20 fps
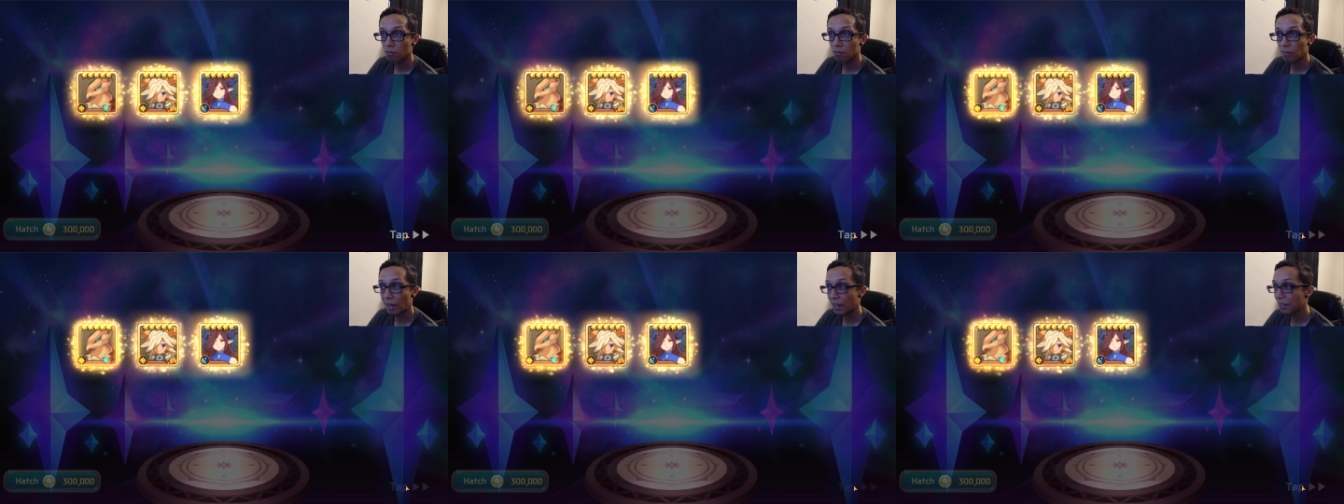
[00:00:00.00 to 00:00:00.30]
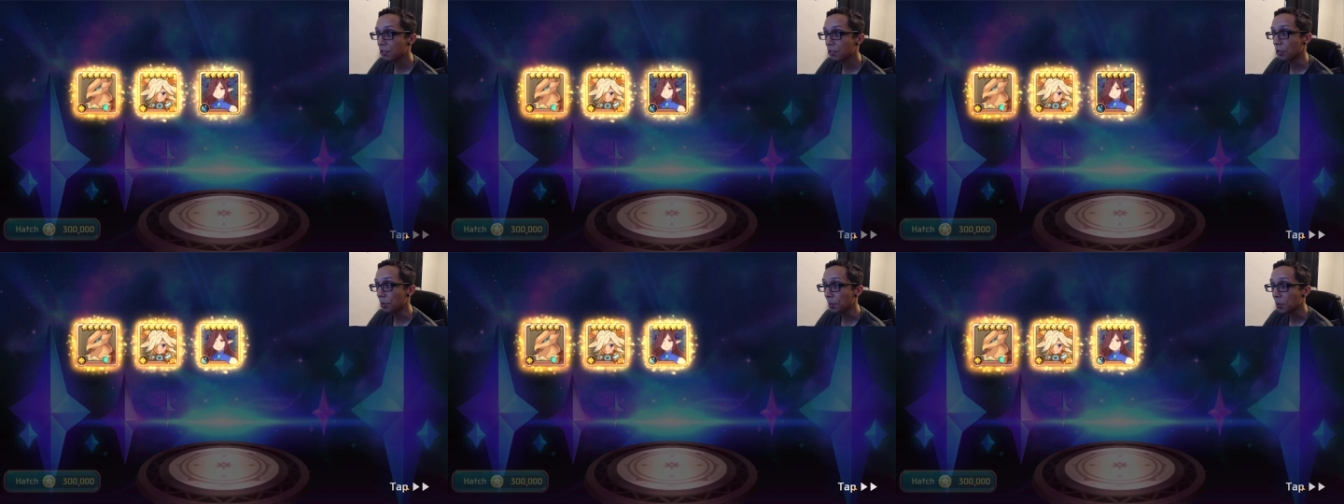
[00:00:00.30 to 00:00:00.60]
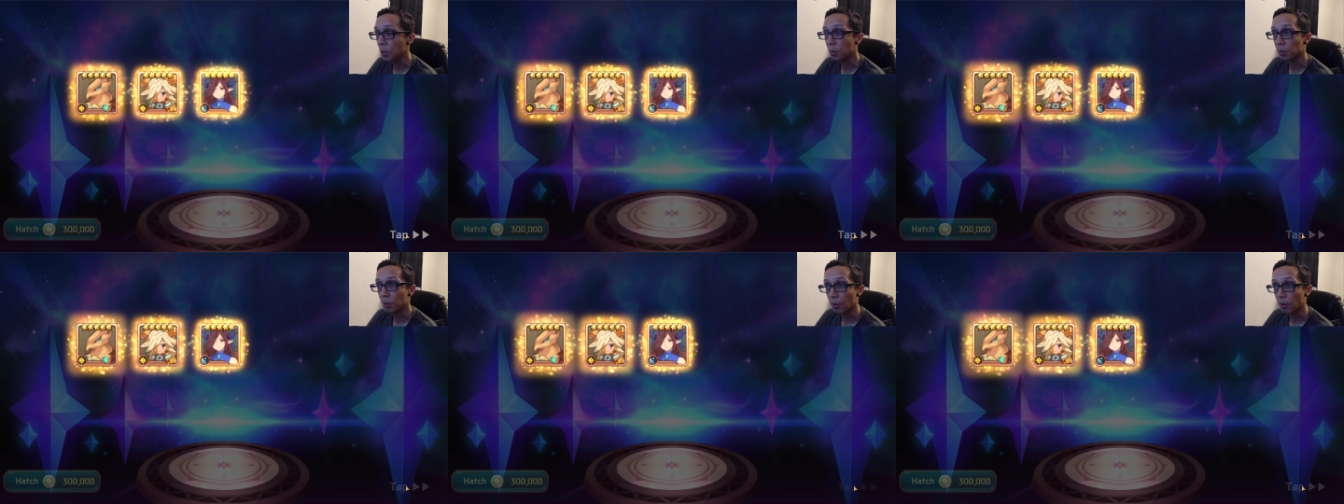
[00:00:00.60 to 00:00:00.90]
That's
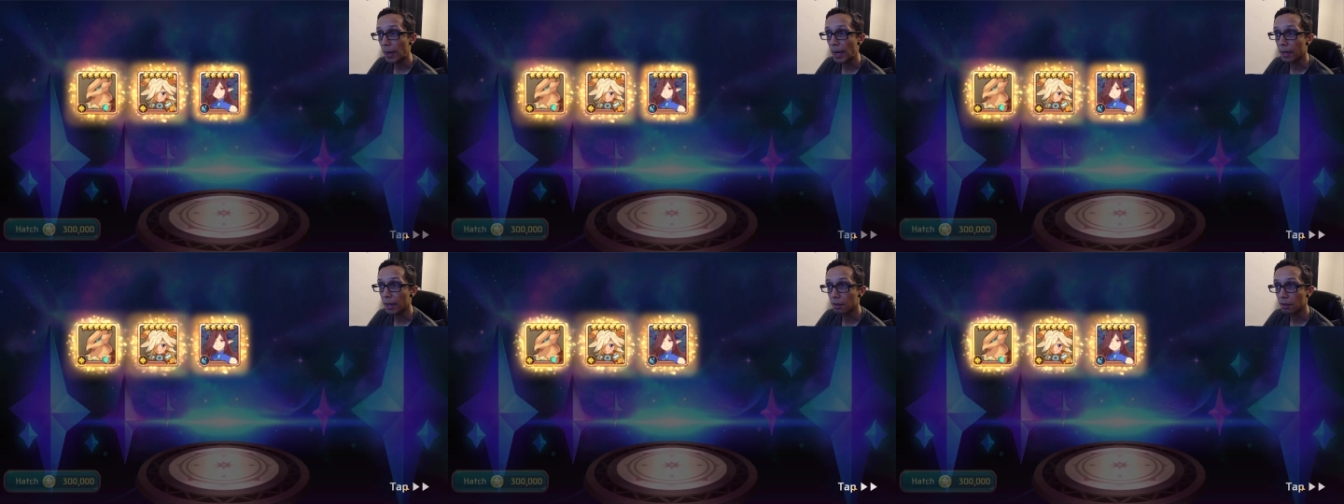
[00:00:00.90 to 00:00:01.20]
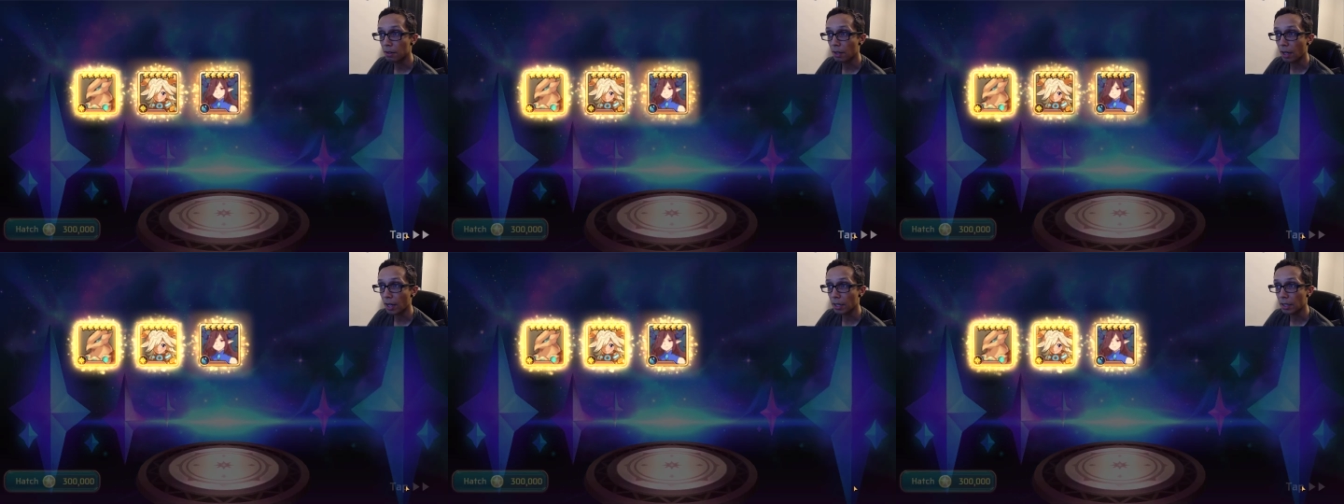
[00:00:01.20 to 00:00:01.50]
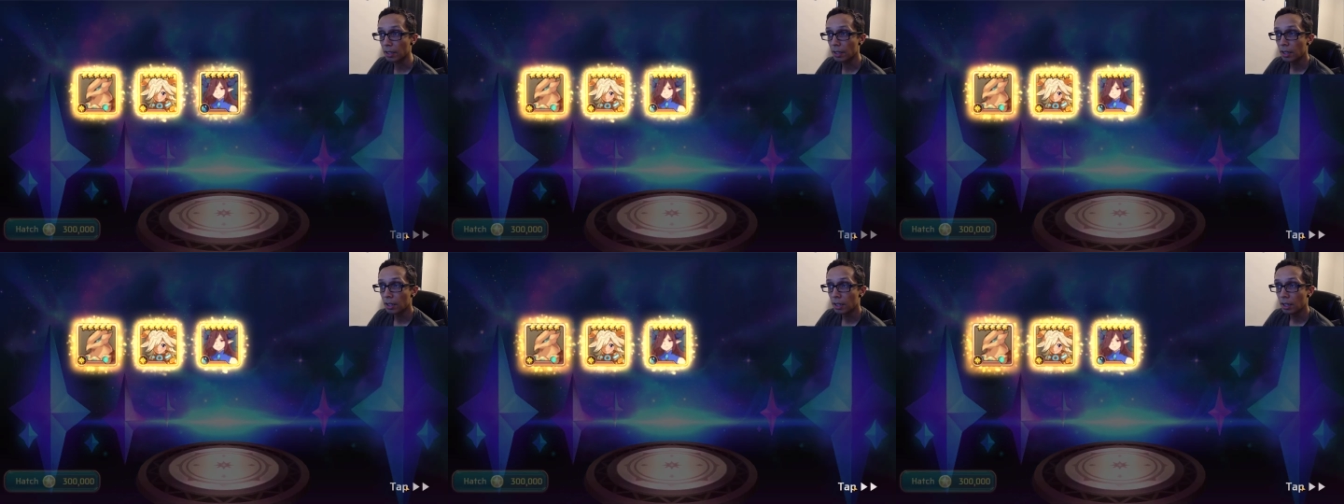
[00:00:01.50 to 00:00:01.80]
super duper rad.
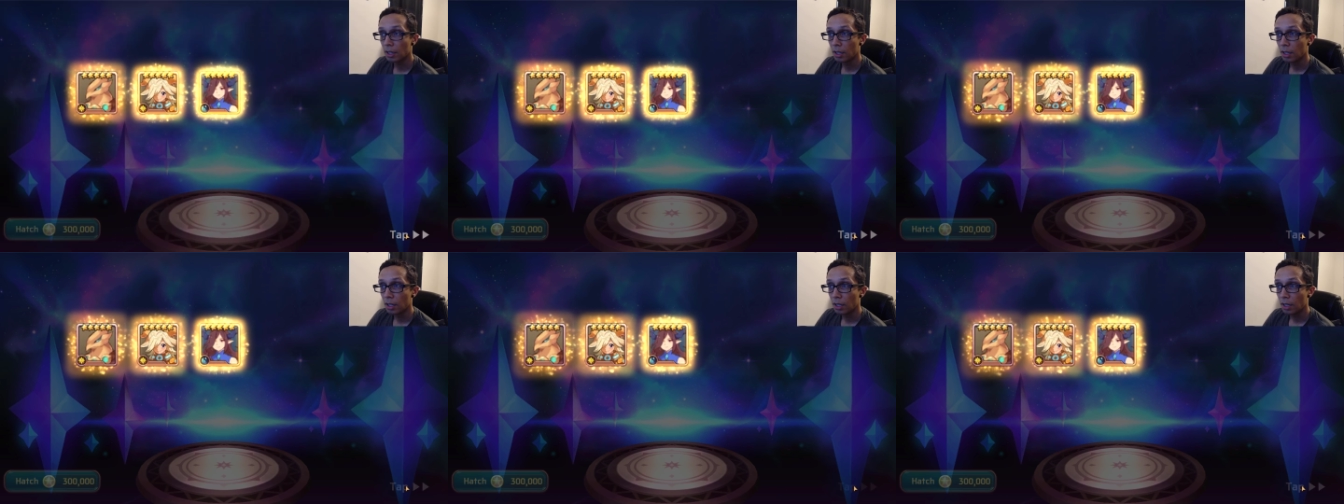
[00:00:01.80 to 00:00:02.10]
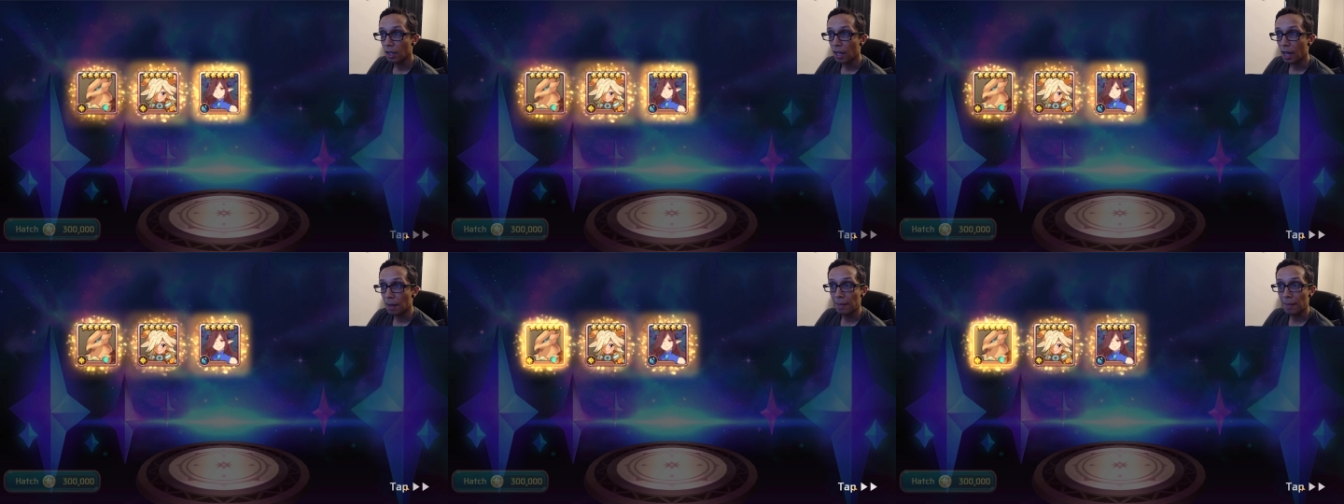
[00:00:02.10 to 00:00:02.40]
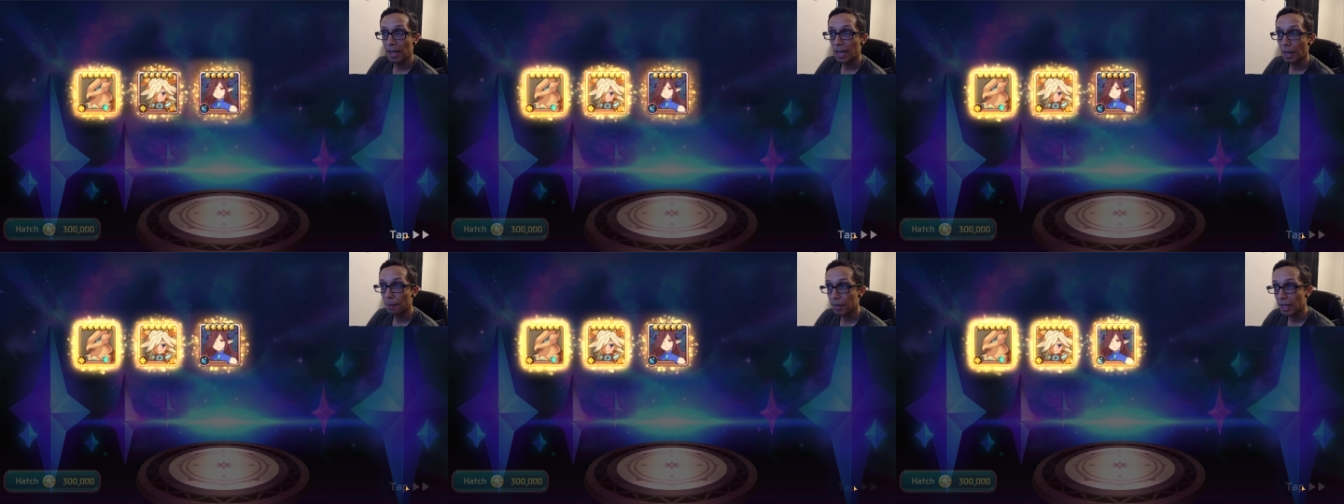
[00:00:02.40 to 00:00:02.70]
Like, it
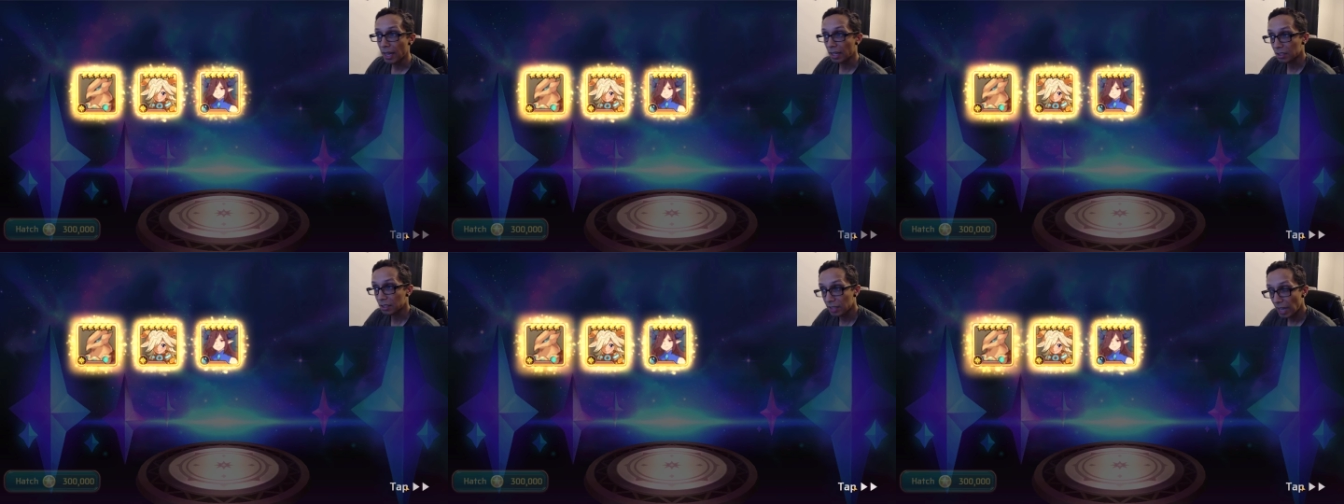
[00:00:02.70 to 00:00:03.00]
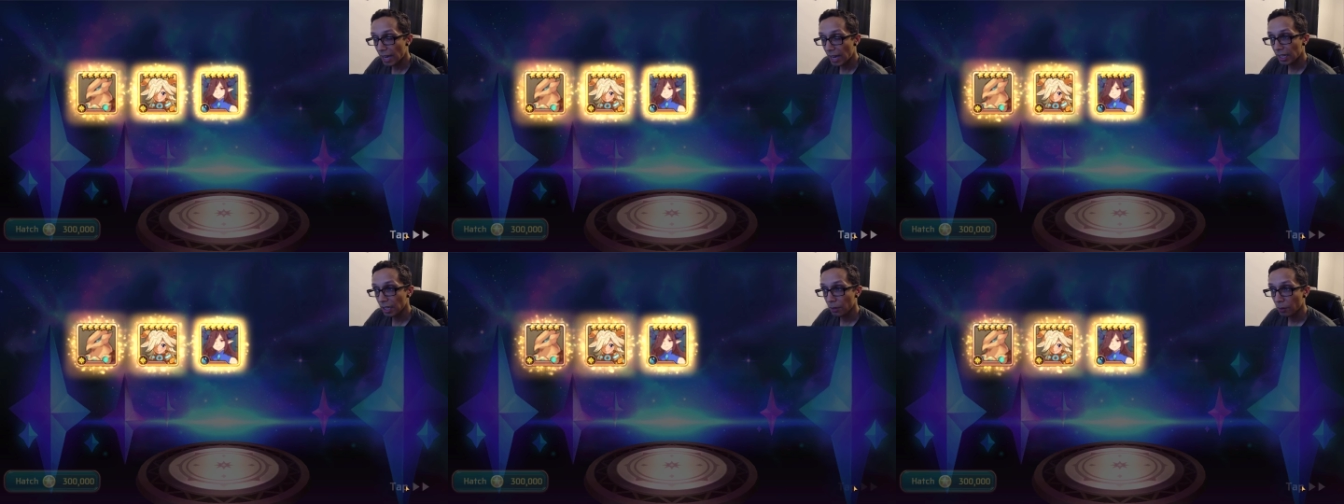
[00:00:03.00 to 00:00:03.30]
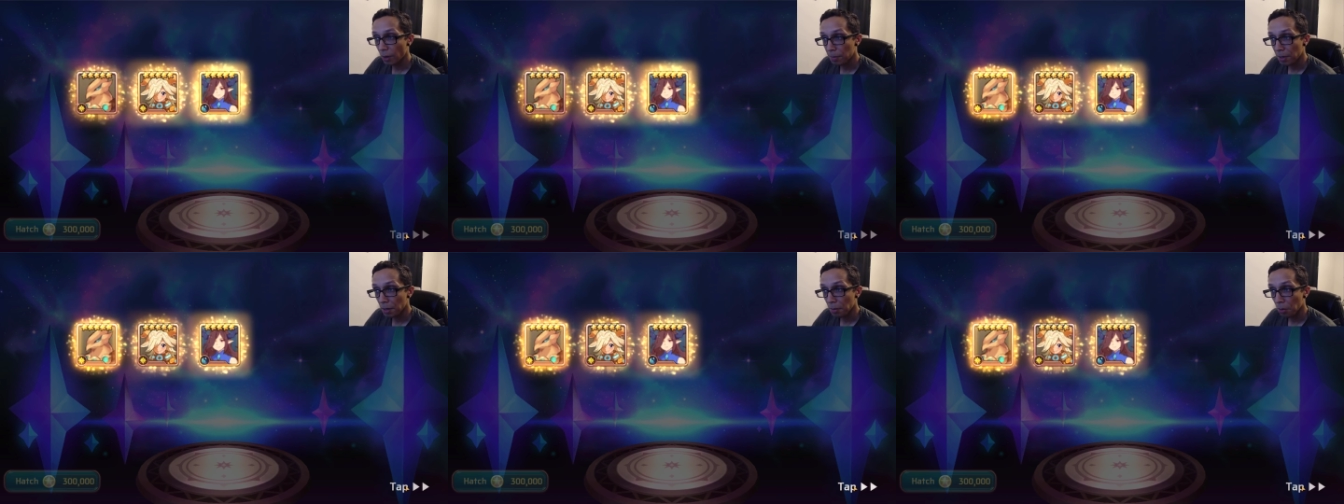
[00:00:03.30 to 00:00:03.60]
may not be exactly
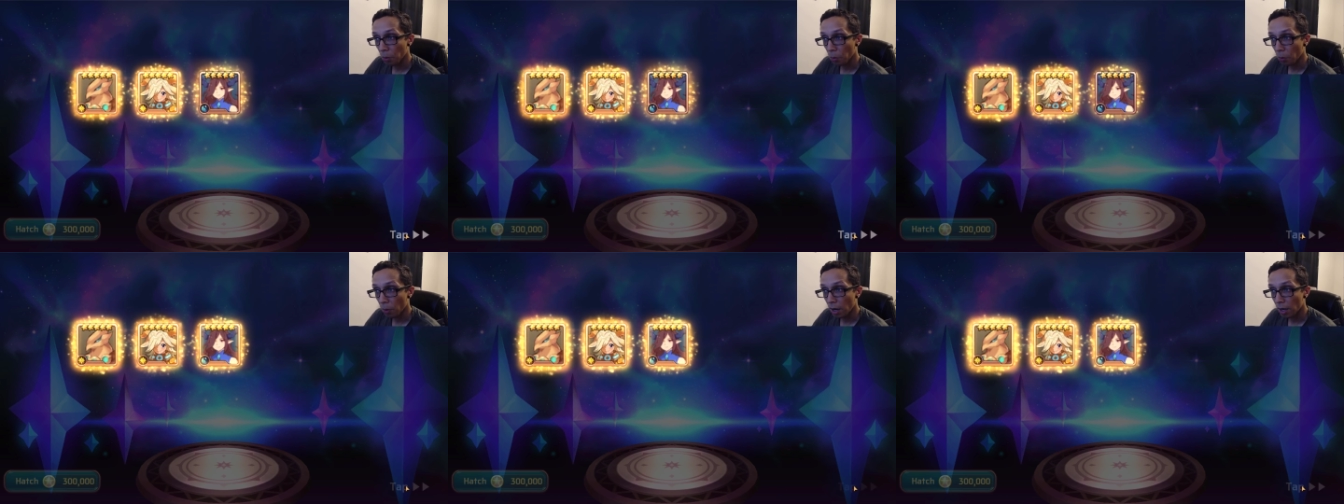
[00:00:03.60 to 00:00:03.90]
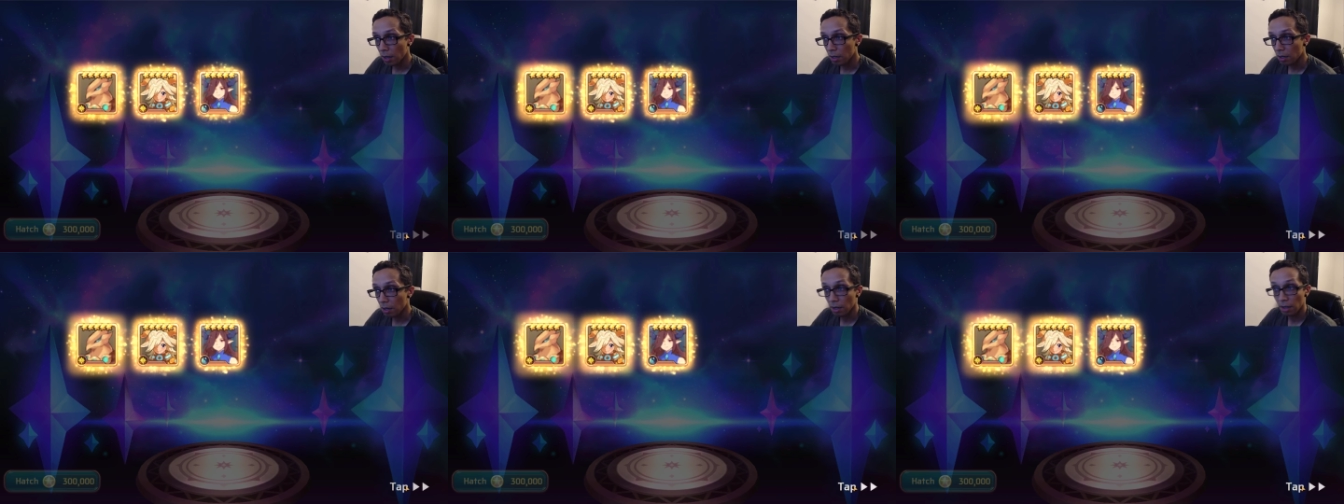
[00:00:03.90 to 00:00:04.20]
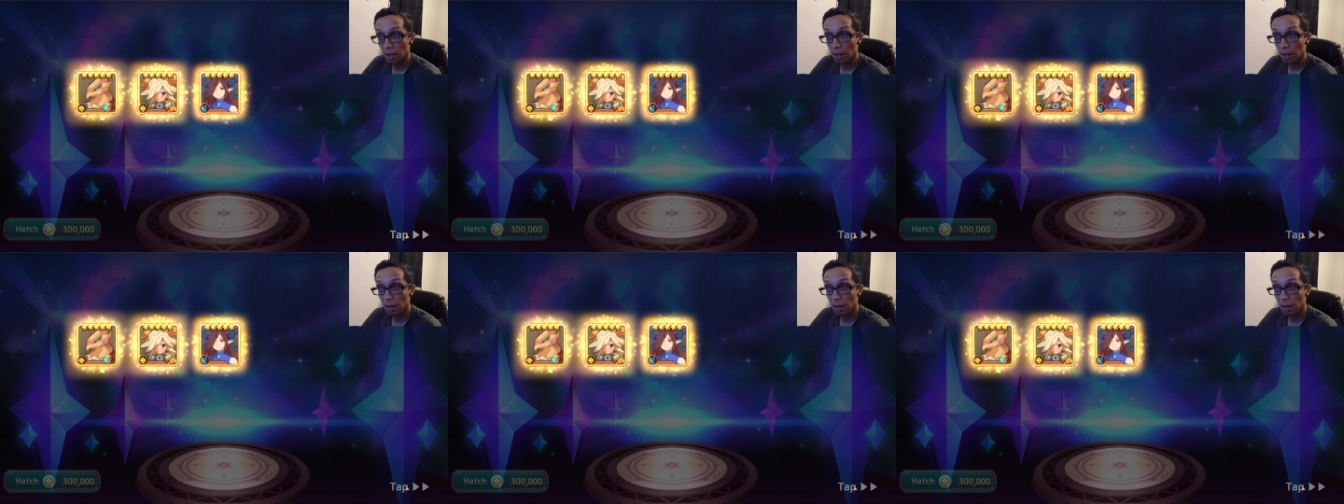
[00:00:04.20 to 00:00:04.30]
what people want,